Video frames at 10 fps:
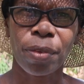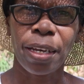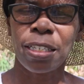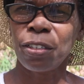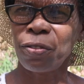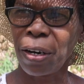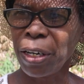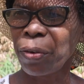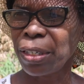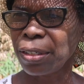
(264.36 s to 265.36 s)
It is very
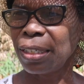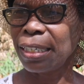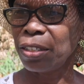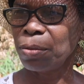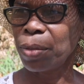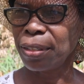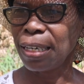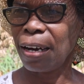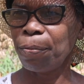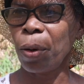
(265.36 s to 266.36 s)
critical that you must
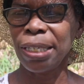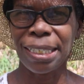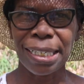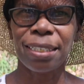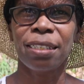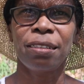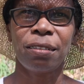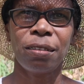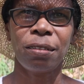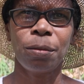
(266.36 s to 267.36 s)
have
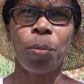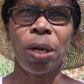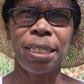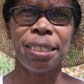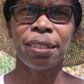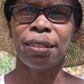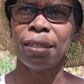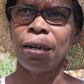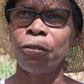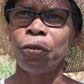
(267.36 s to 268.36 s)
pollinators to pollinate
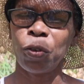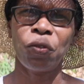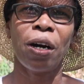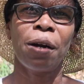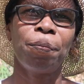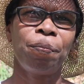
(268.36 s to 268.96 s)
a food farm.